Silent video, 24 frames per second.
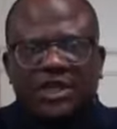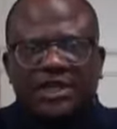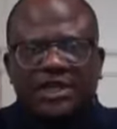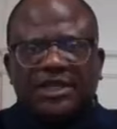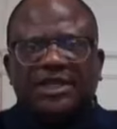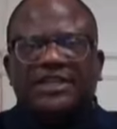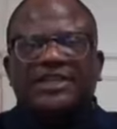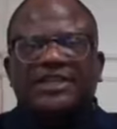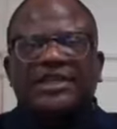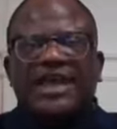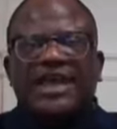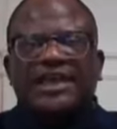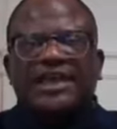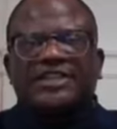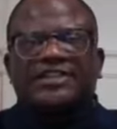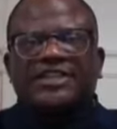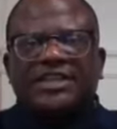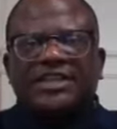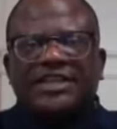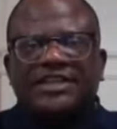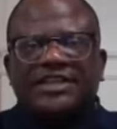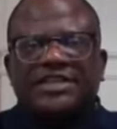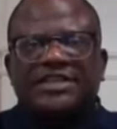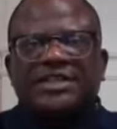in
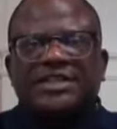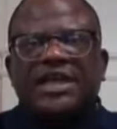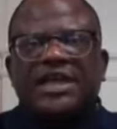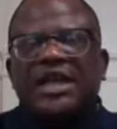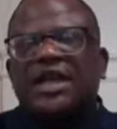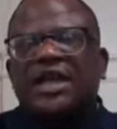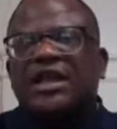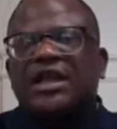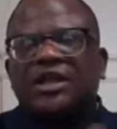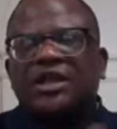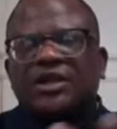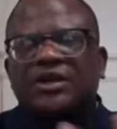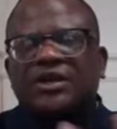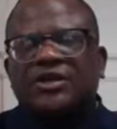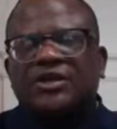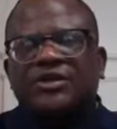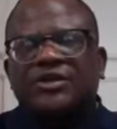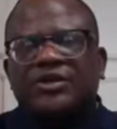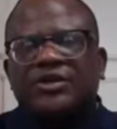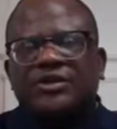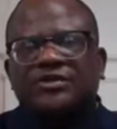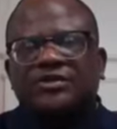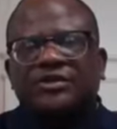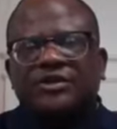
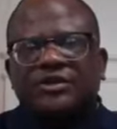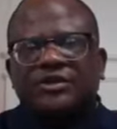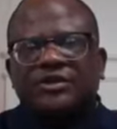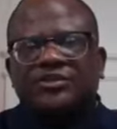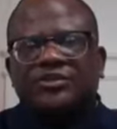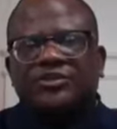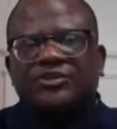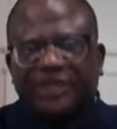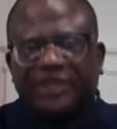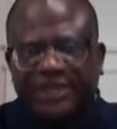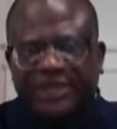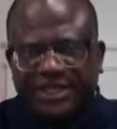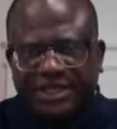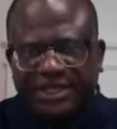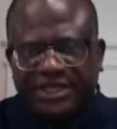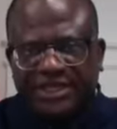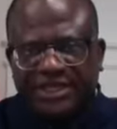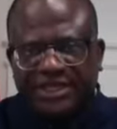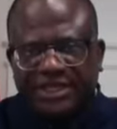1903